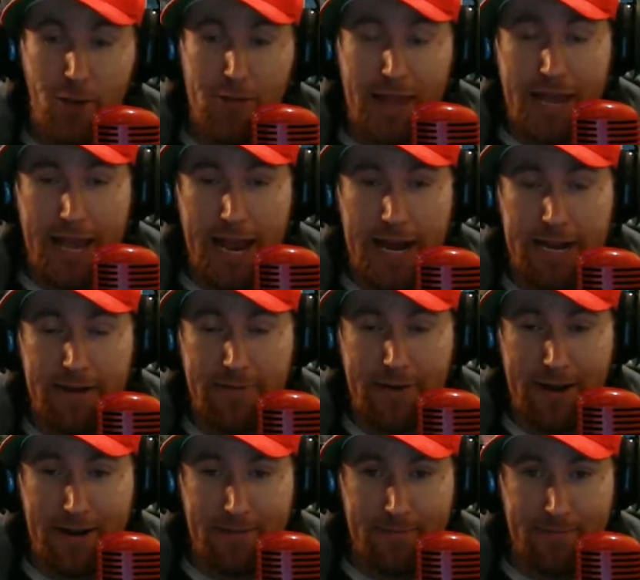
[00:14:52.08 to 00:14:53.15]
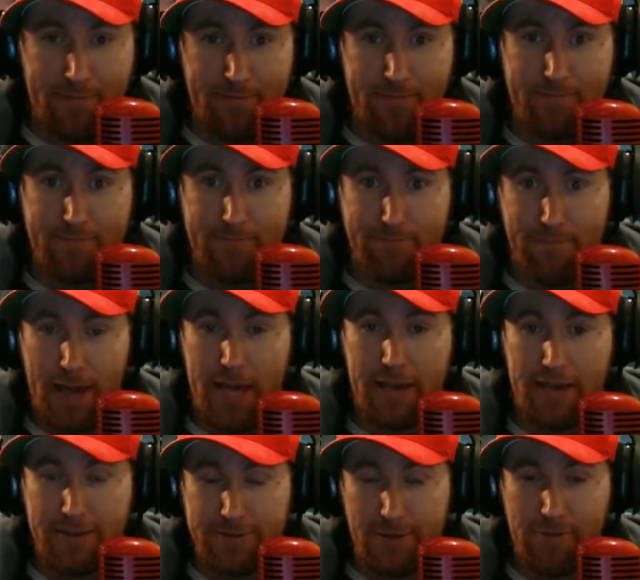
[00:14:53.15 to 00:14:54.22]
let anyone
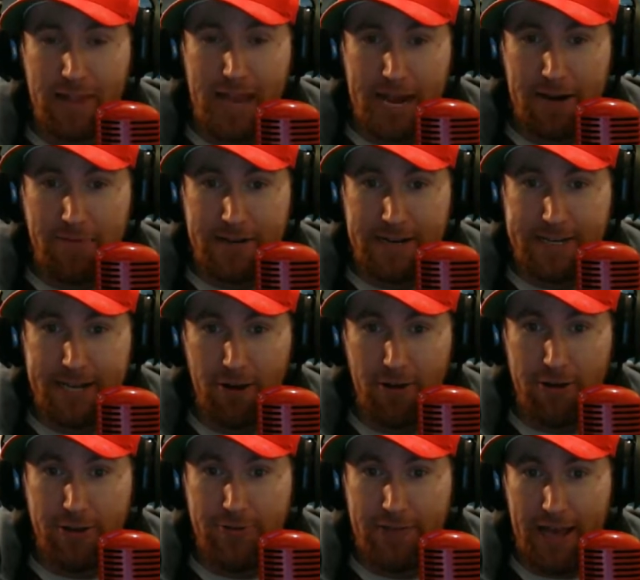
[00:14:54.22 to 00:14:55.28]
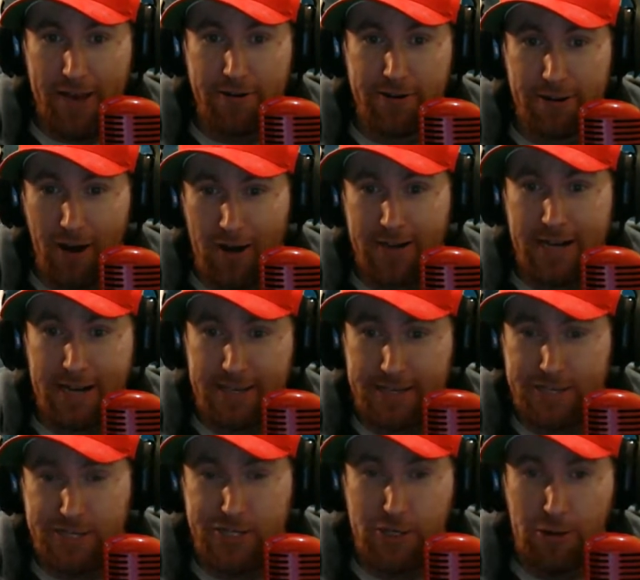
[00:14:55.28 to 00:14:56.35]
don't let anyone tell you that your content is
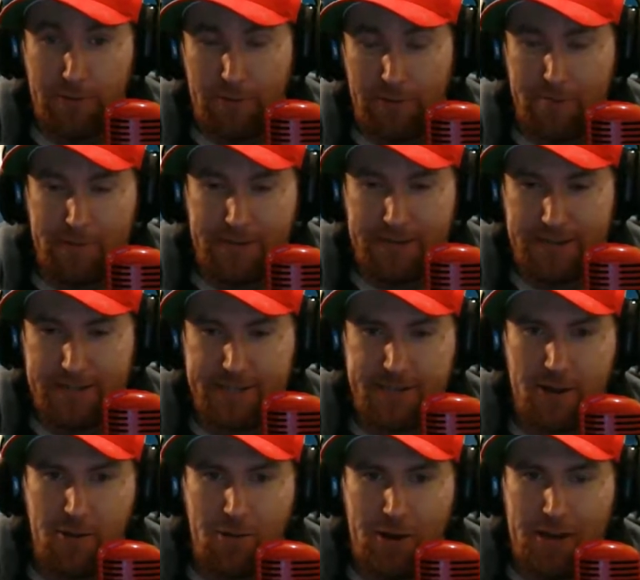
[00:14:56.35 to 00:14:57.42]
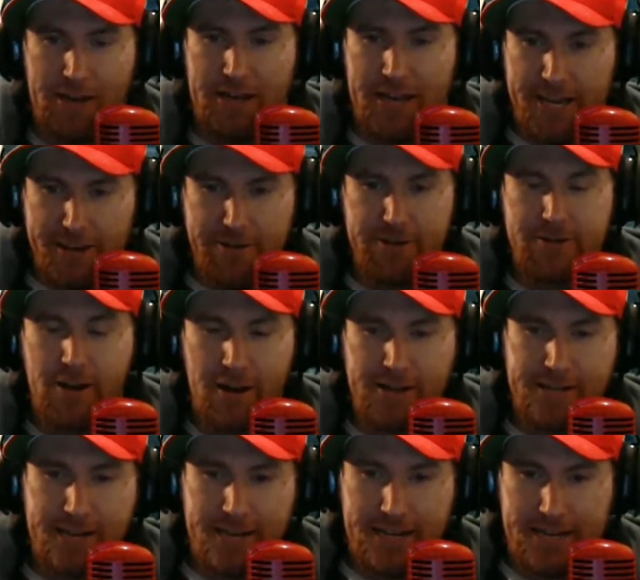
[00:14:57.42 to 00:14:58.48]
stupid because you know what your
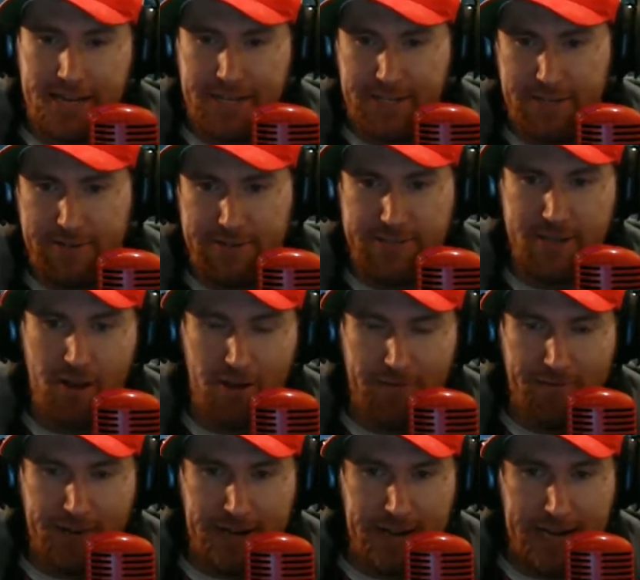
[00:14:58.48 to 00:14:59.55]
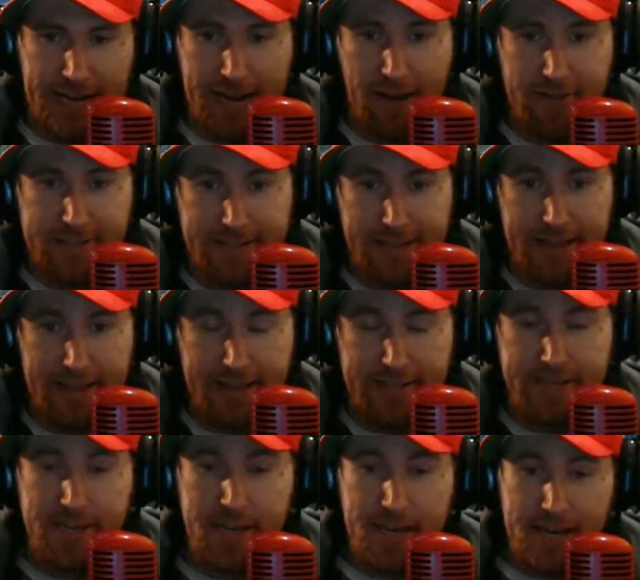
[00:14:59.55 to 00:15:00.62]
content is yourself and, and i'll say
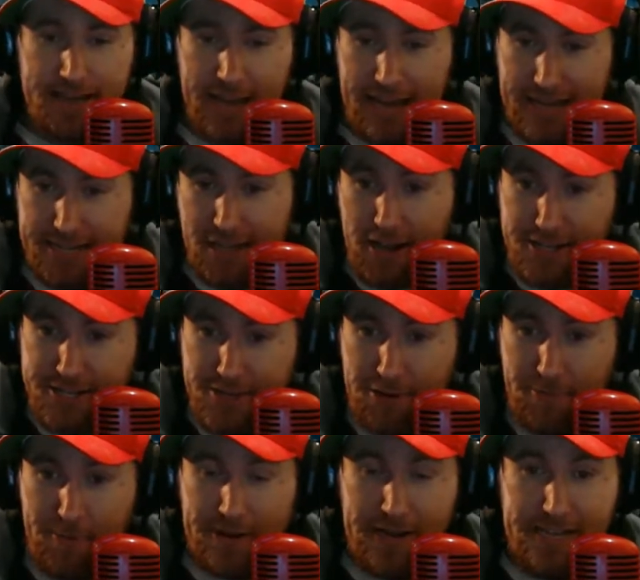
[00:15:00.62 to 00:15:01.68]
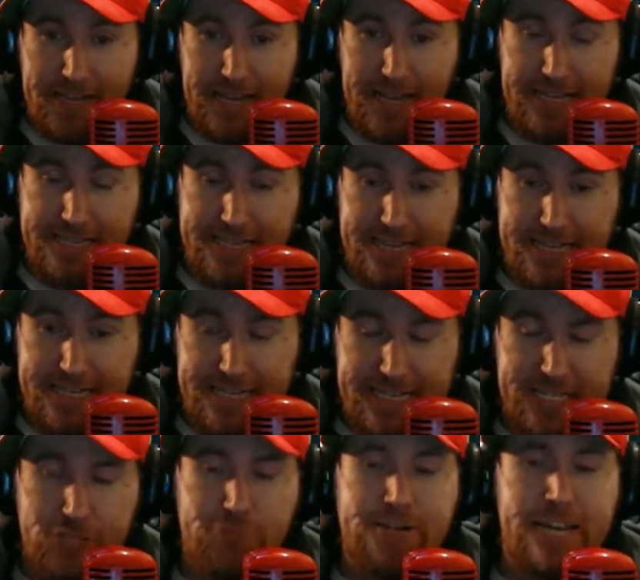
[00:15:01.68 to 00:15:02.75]
this that it's not stupid it, it's, it's
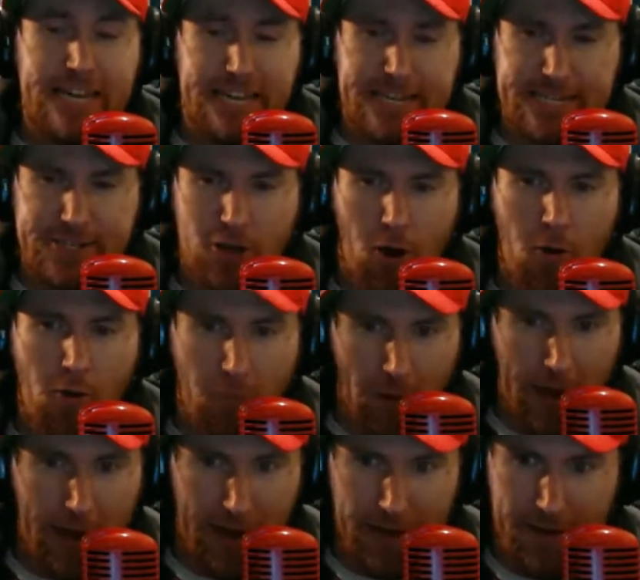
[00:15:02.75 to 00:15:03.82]
it's unique in its own way